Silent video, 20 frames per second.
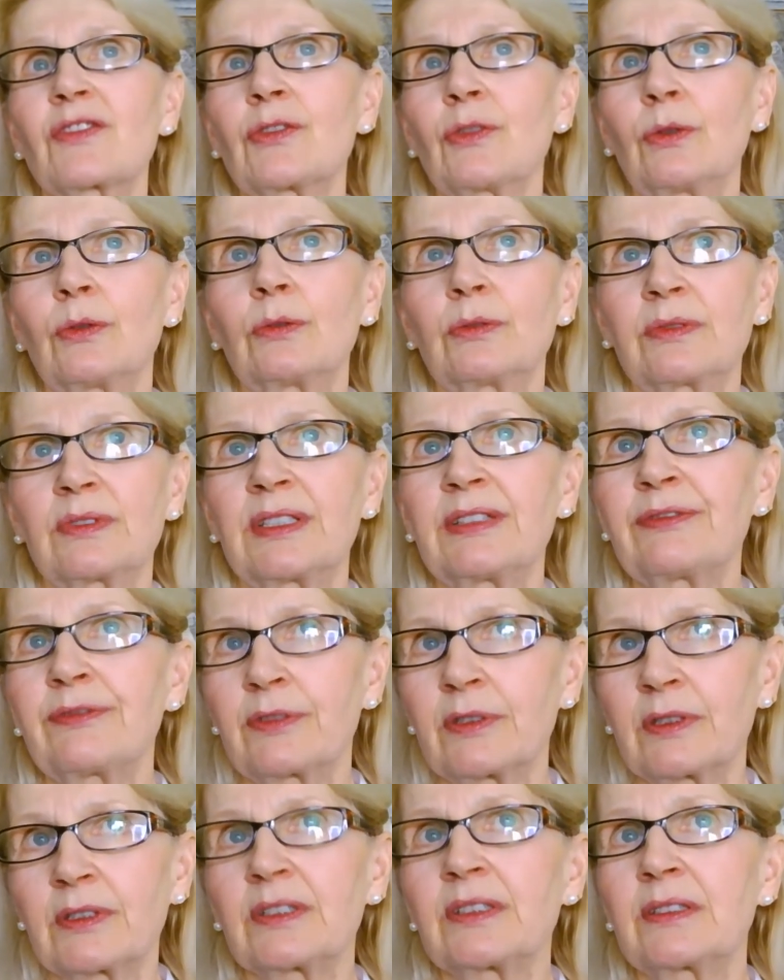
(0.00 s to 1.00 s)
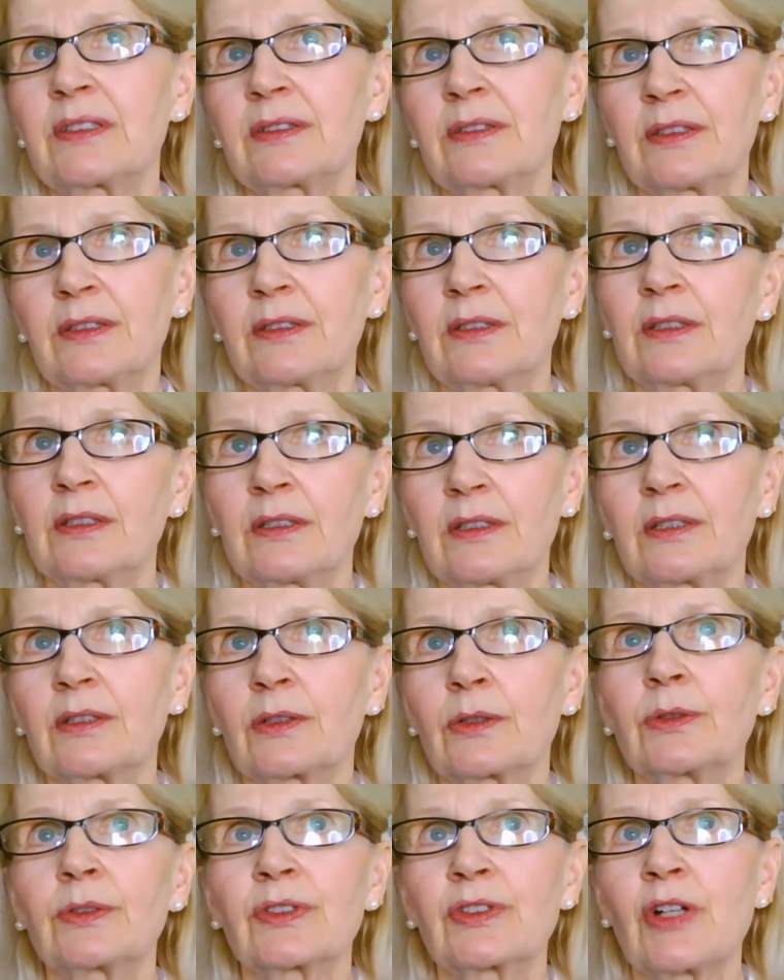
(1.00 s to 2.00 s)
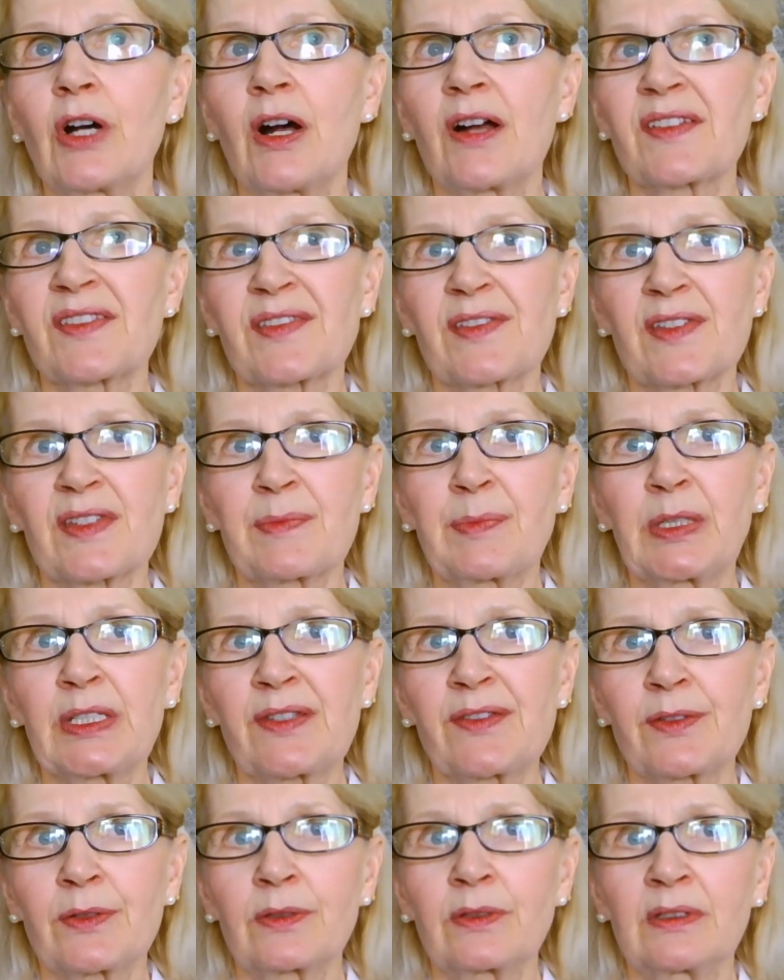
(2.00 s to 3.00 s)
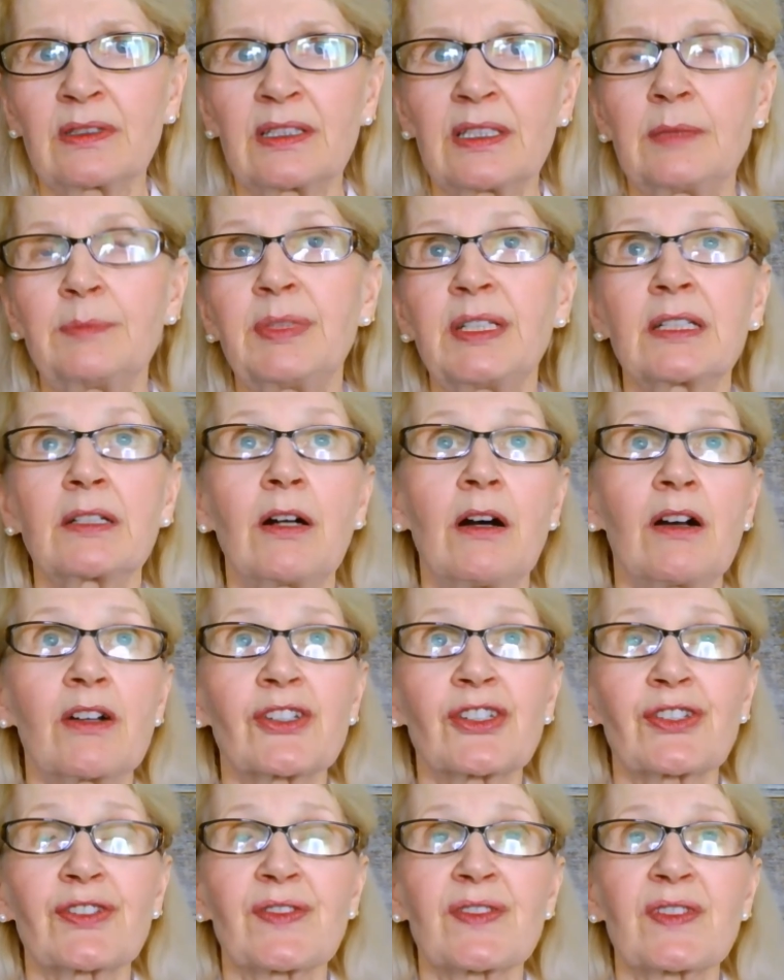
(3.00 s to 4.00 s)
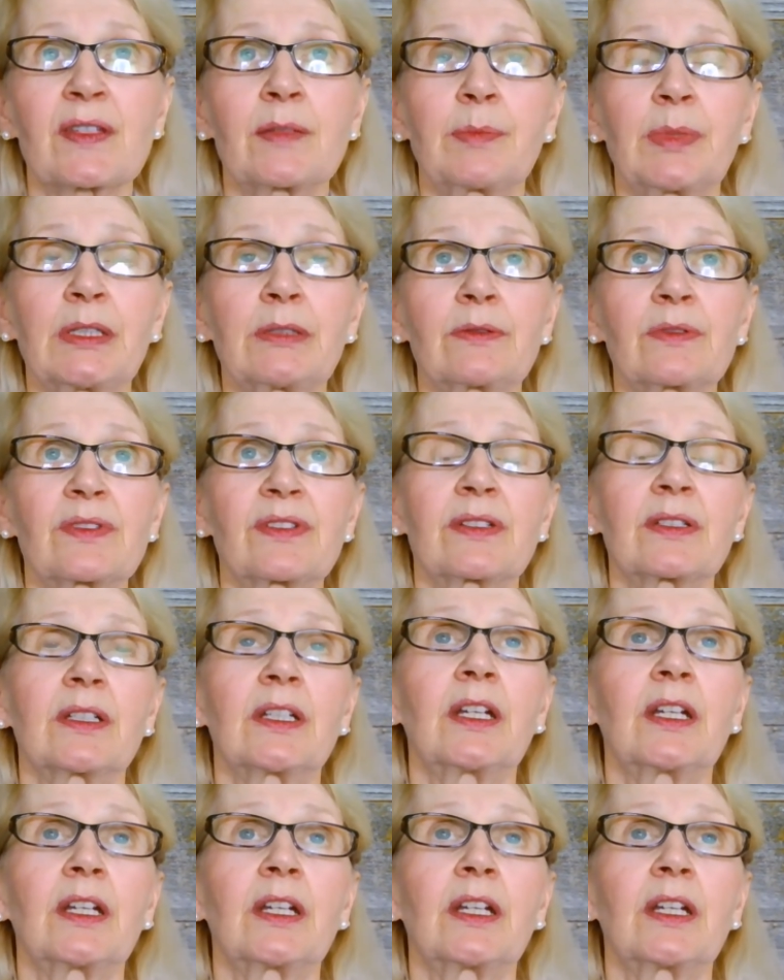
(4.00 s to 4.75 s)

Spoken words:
So different good causes, but certainly be cautious about,